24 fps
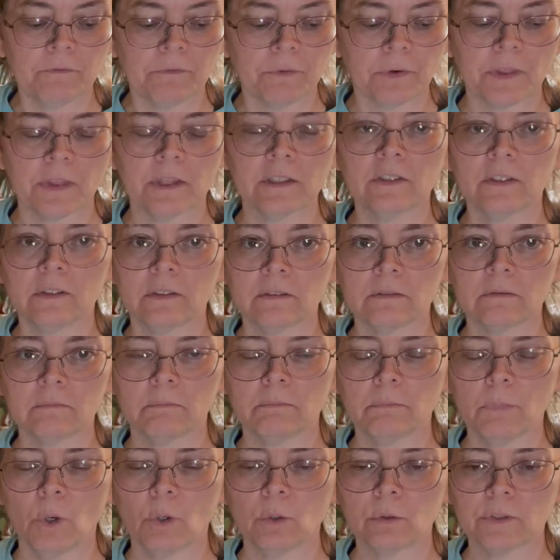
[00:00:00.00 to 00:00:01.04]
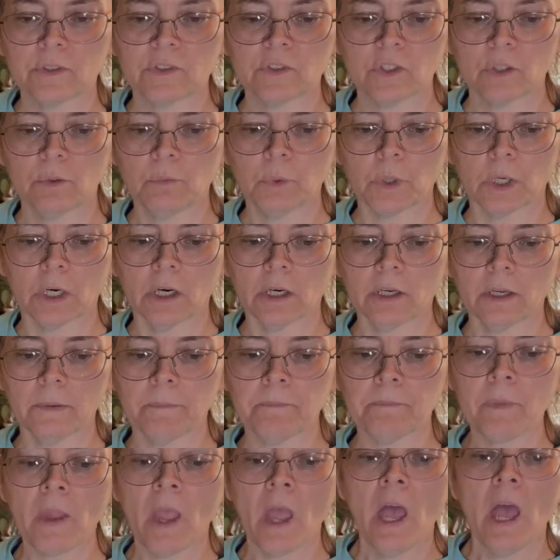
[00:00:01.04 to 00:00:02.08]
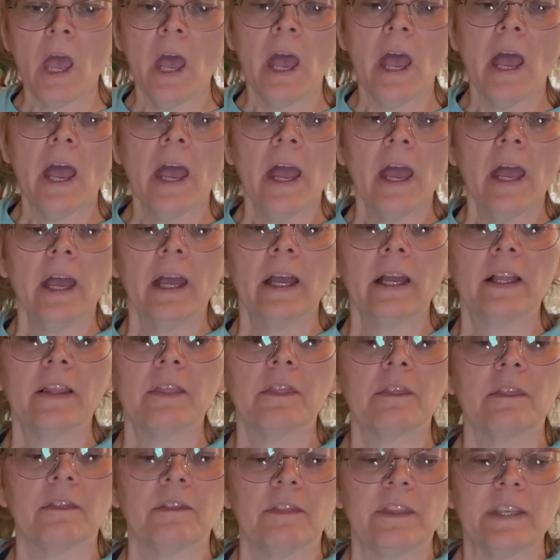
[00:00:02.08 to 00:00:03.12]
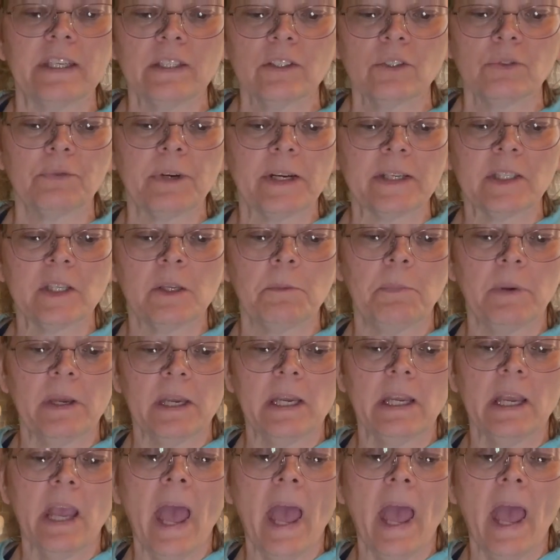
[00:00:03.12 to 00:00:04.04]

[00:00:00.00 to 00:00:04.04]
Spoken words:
for the molds to work. This recipe